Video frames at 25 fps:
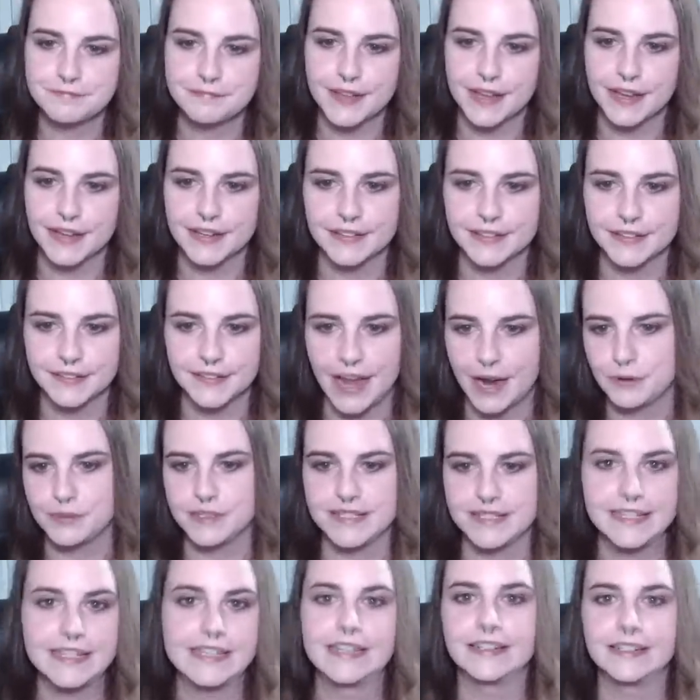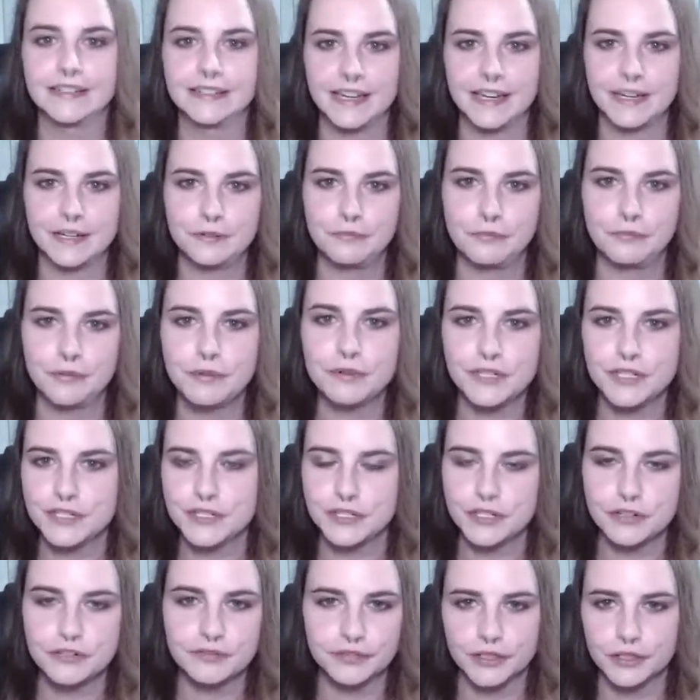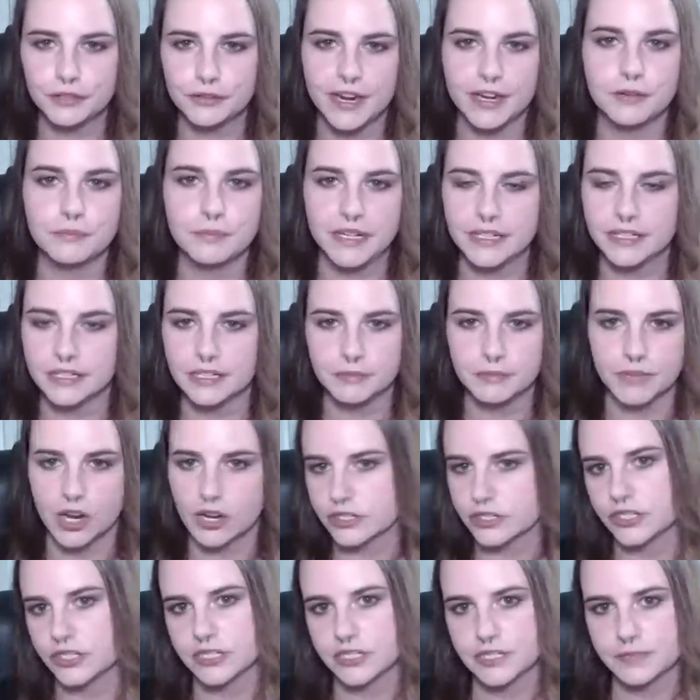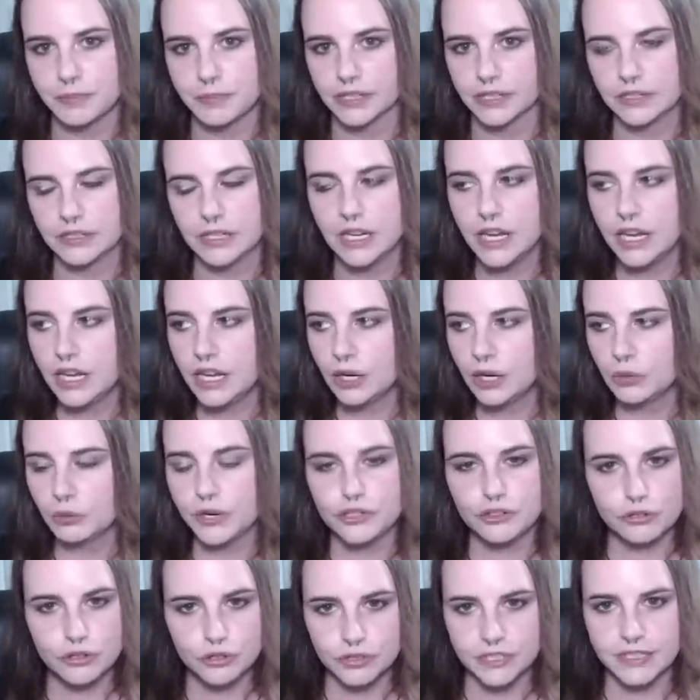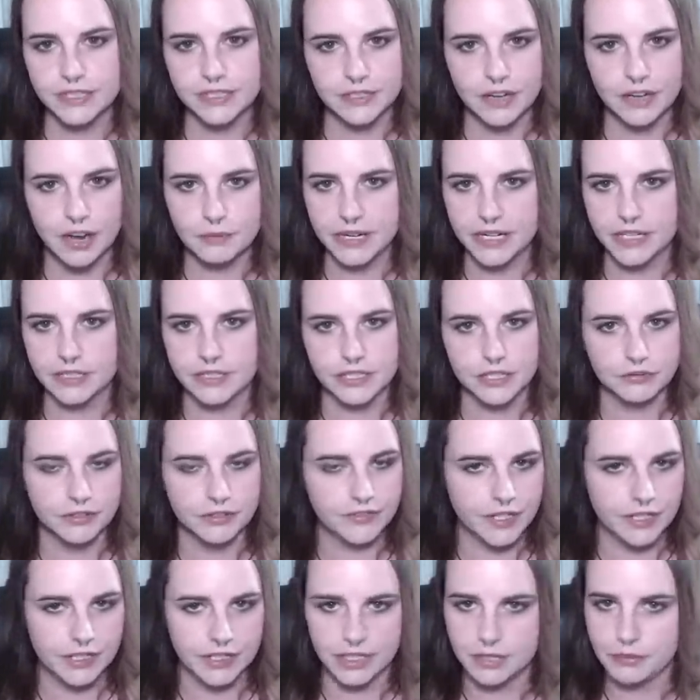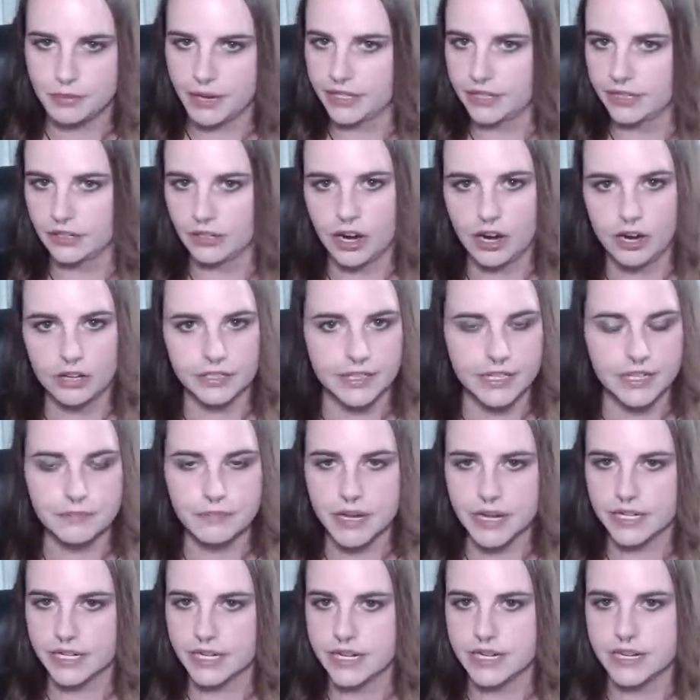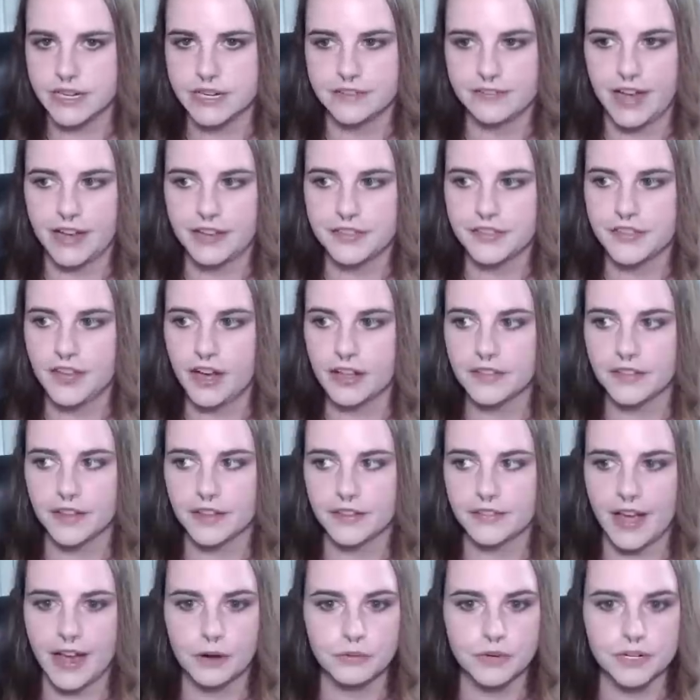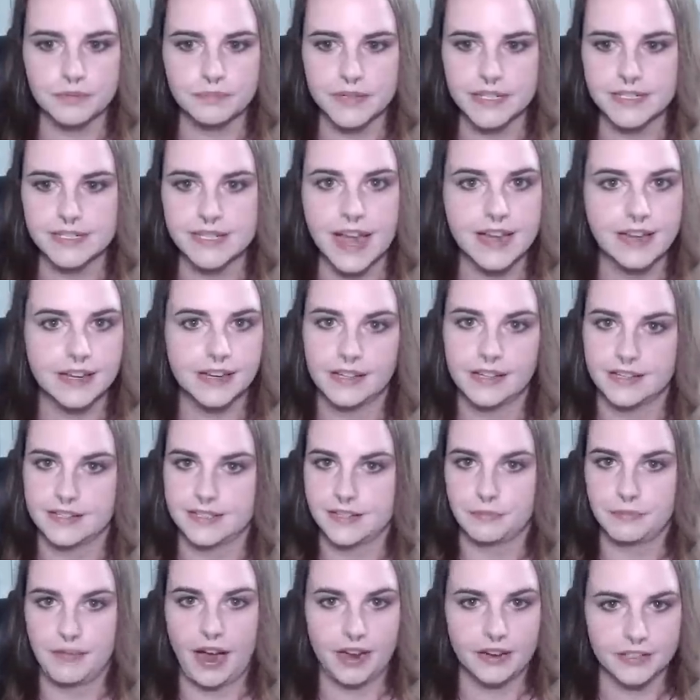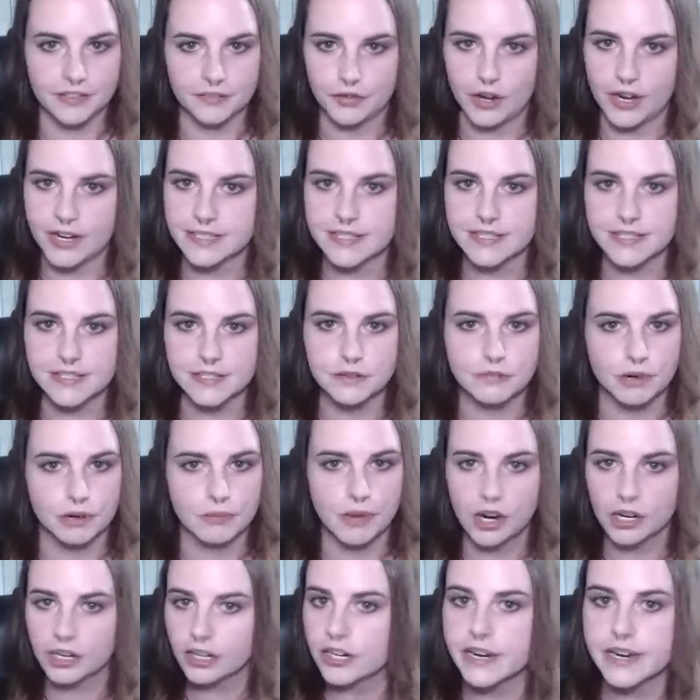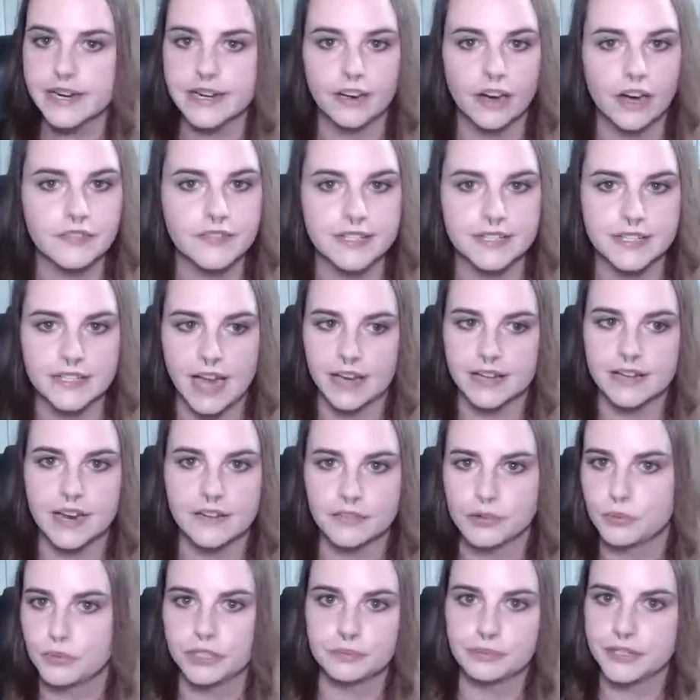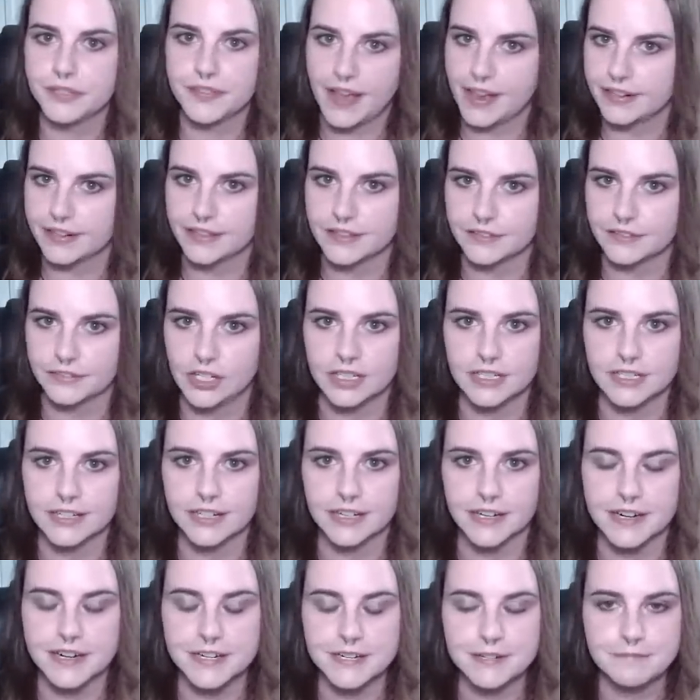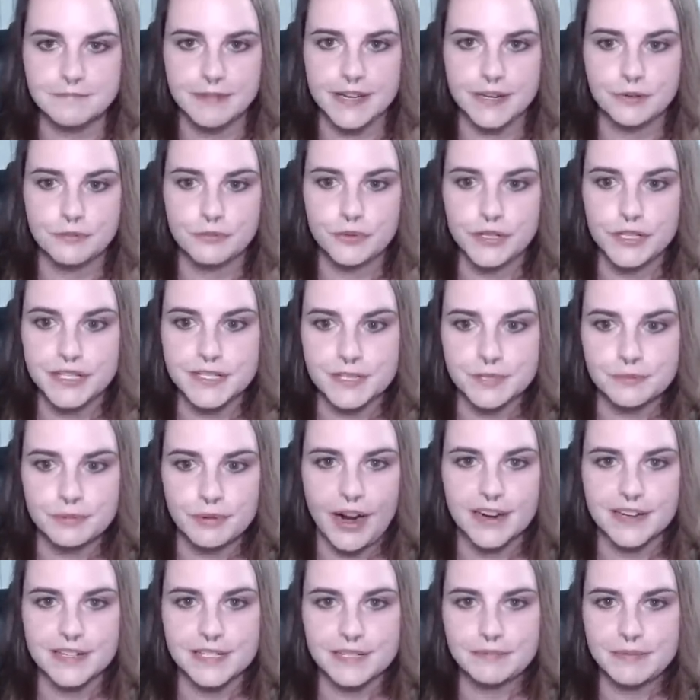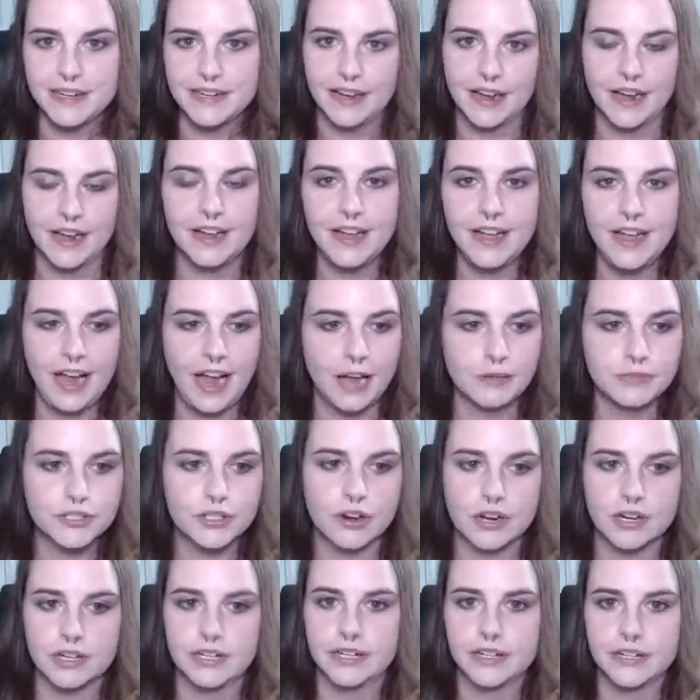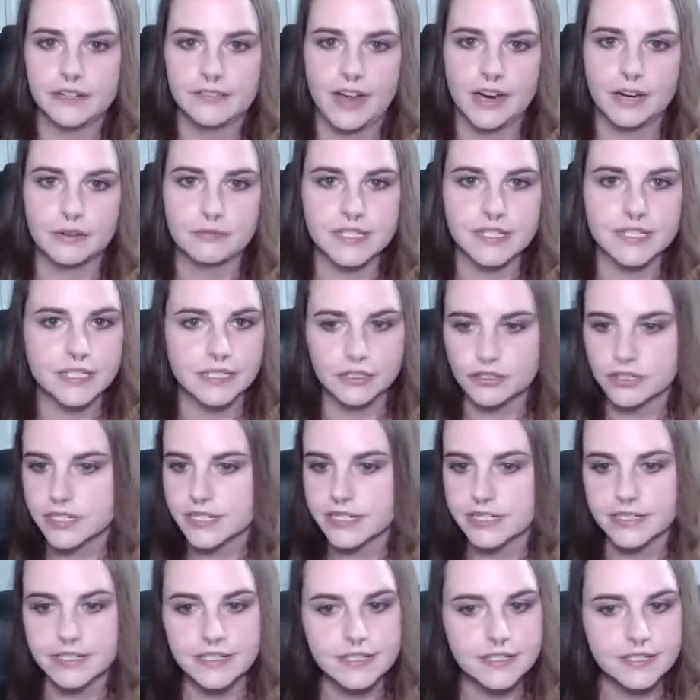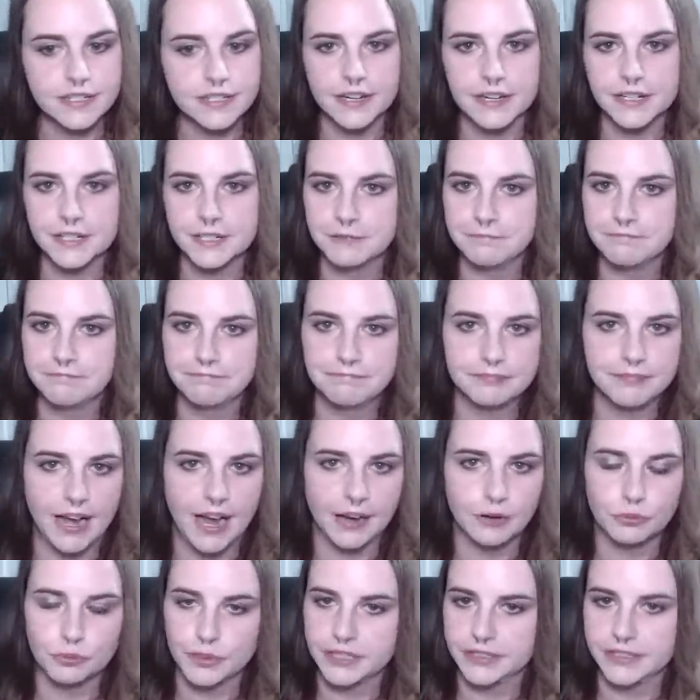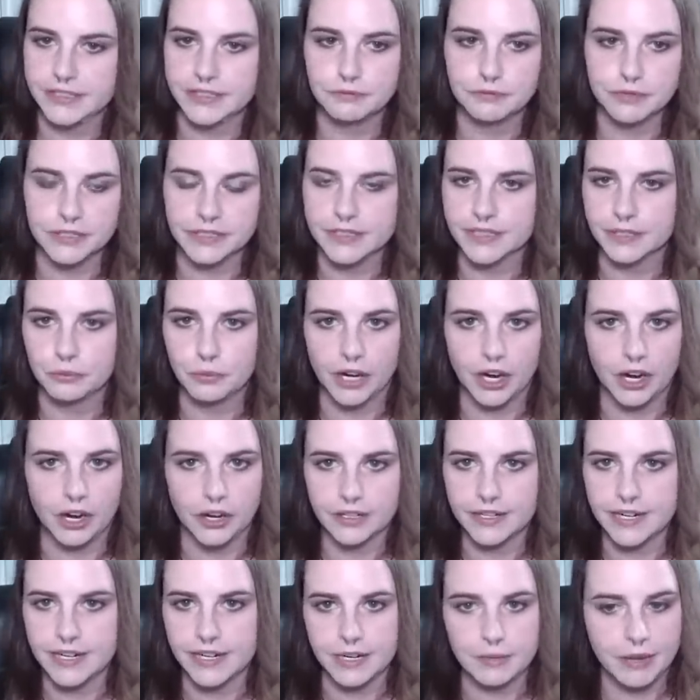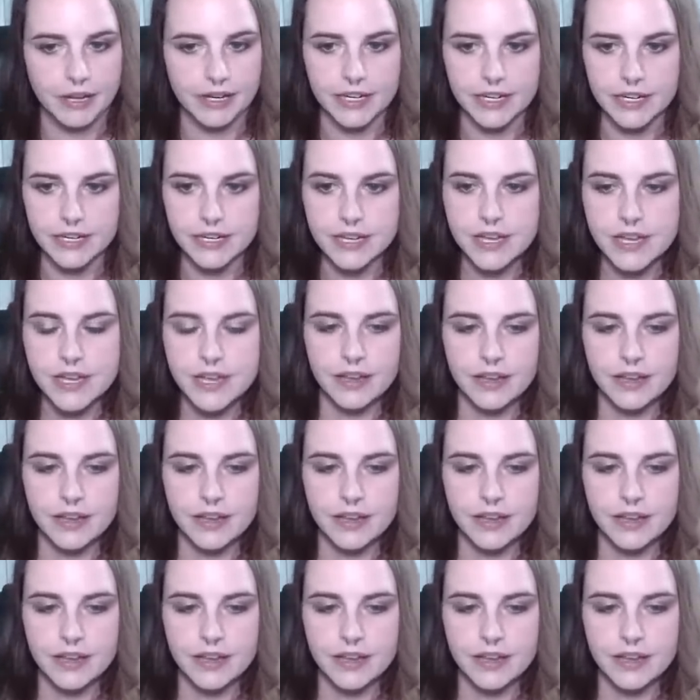And that was it. Like, we were just goofing around being obnoxious, but we truly did not mean to offend anybody or hurt anybody. If I thought that that would be taken as some kind of racism or mockery, obviously I never would have put that in the vlog. Um, it really surprised me. I, am sorry if I was ignorant. Um, I really, really didn't want to hurt anybody.